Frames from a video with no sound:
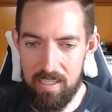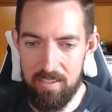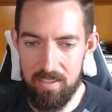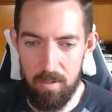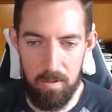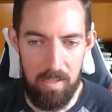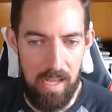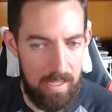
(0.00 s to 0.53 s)

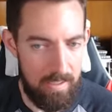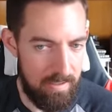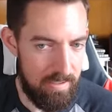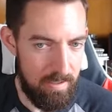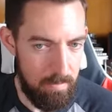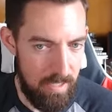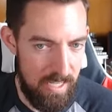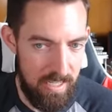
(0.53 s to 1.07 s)
so lots
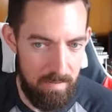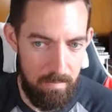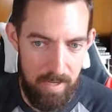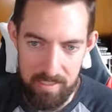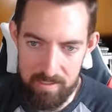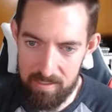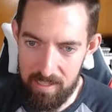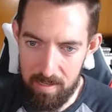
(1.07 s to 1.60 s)
to me
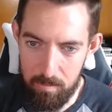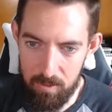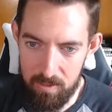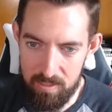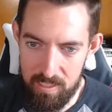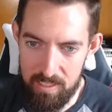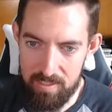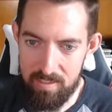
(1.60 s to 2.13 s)
makes a lot more
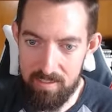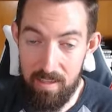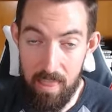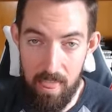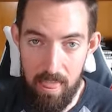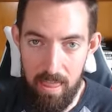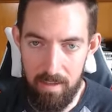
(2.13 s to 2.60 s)
sense. You